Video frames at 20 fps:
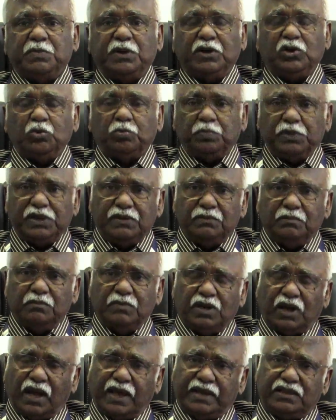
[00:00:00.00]

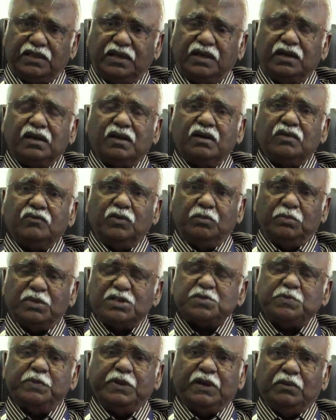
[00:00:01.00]
But I think we
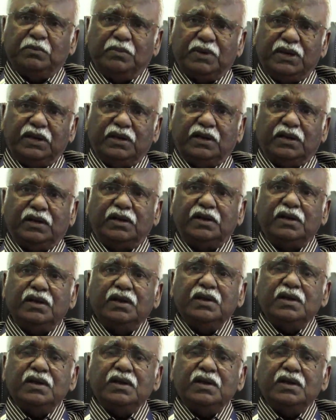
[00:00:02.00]
must be reminded